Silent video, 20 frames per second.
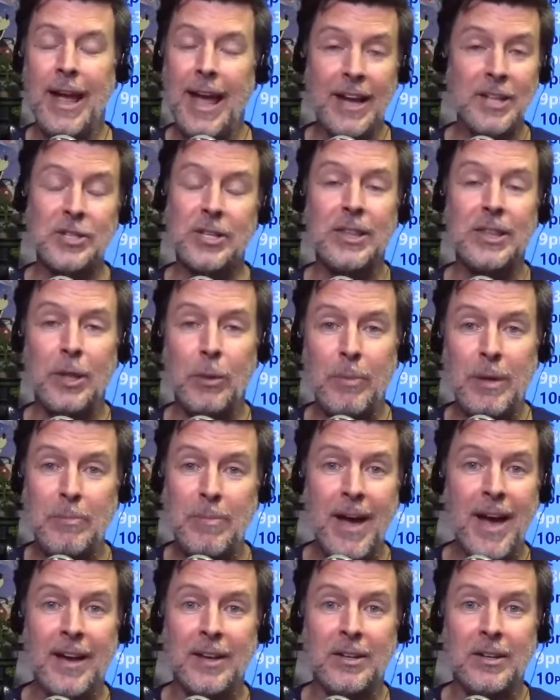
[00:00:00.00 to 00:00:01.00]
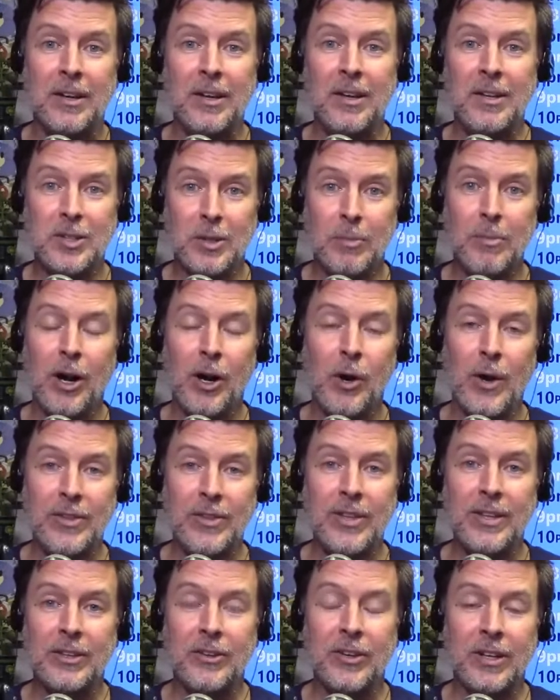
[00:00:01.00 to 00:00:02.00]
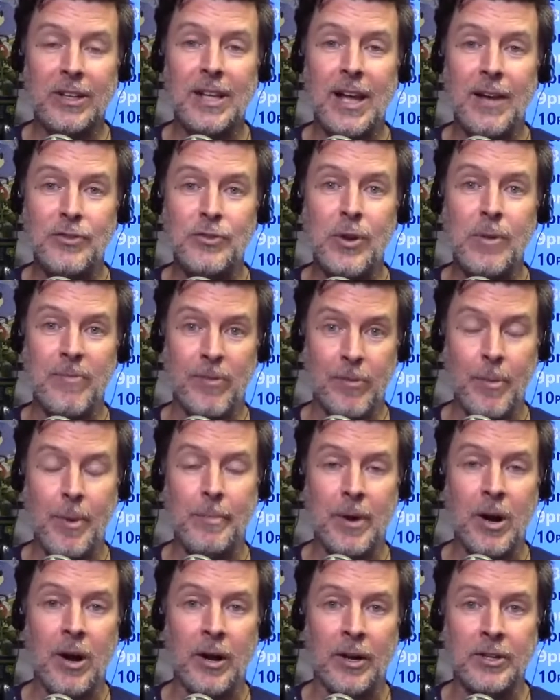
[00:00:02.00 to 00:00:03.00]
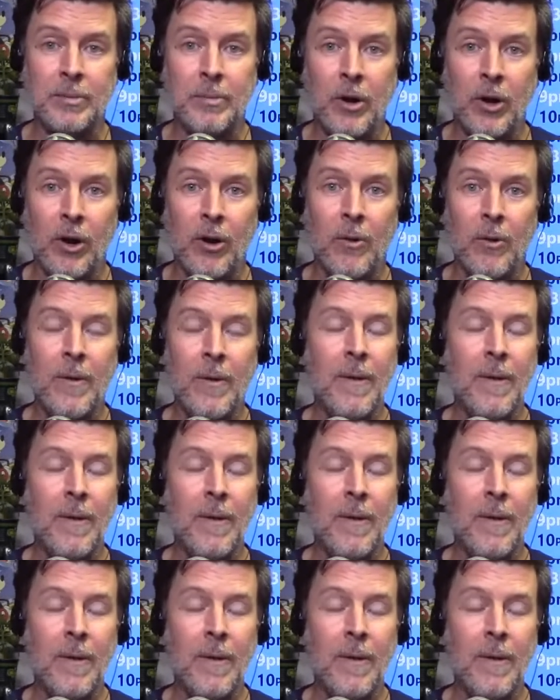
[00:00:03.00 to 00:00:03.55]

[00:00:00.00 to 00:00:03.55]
Actually, they'll be back tomorrow. I think they're going to live stream from a park tomorrow.